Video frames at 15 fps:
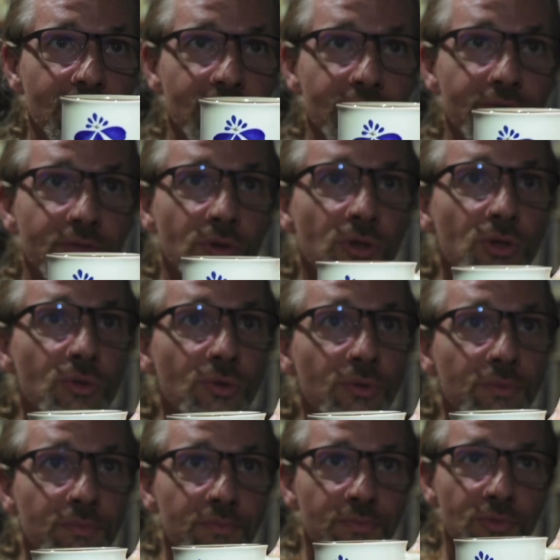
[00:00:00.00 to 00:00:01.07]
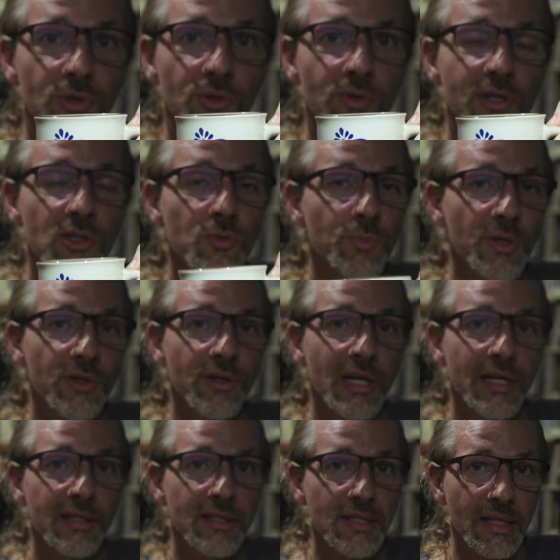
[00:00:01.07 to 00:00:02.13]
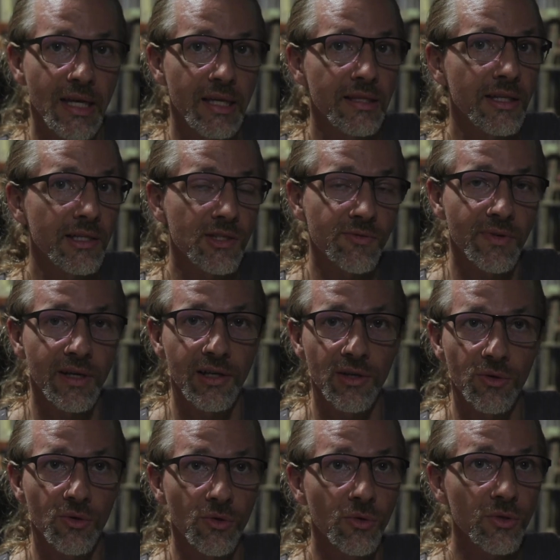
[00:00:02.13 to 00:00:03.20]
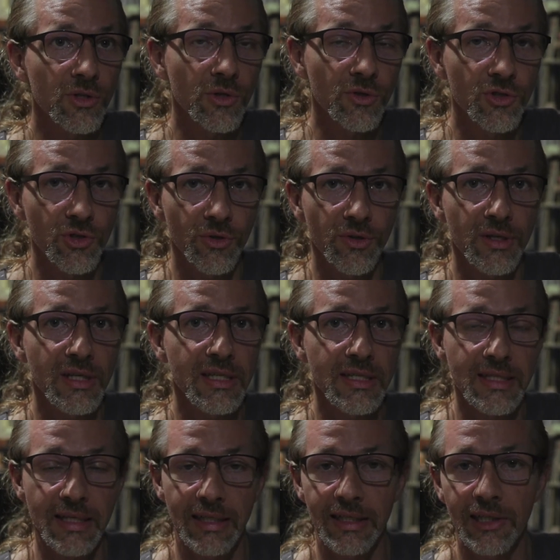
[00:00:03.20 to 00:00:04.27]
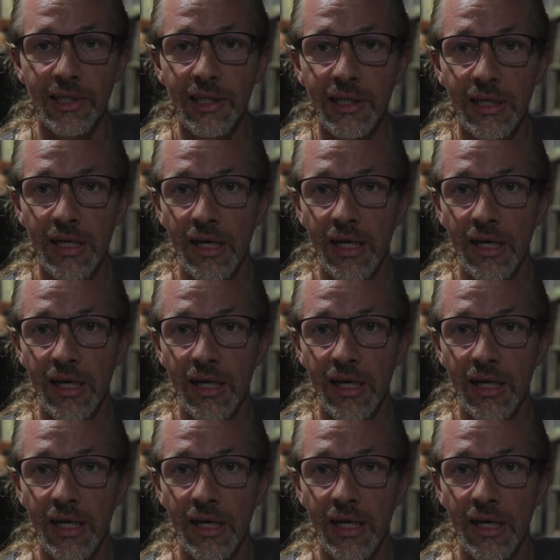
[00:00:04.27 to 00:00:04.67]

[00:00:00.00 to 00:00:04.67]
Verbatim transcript: for you to experience, and that's why our audio journeys are